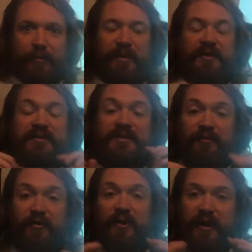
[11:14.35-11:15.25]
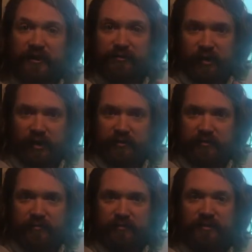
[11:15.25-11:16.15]
Because different
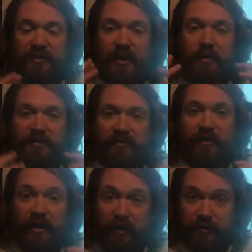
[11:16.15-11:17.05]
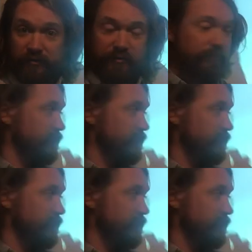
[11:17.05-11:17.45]
electrons suck up different colors,